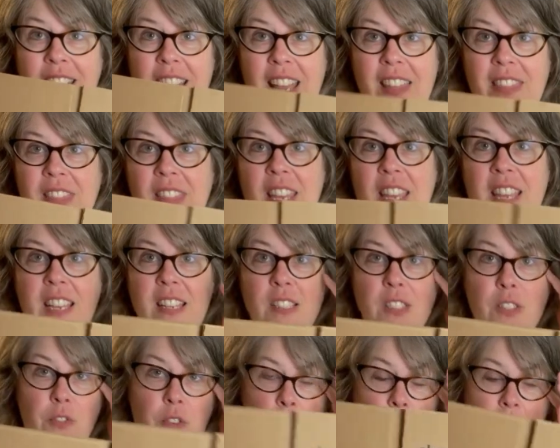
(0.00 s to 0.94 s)
to get
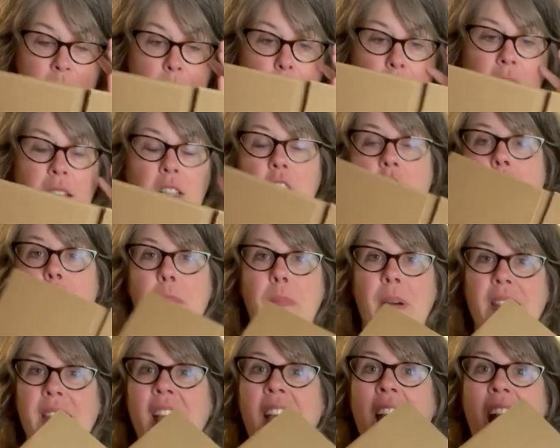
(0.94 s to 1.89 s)
these from eBay a lot,
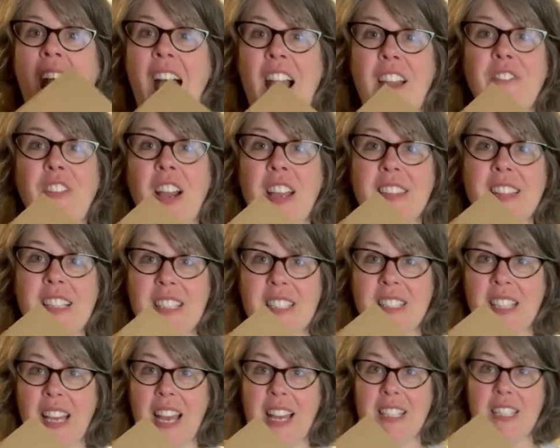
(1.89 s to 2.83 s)
but I find this
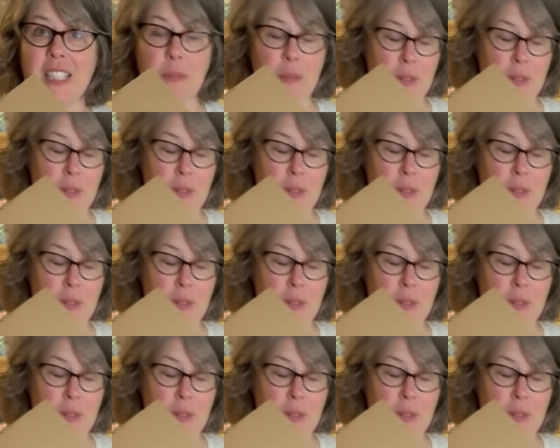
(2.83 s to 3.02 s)
size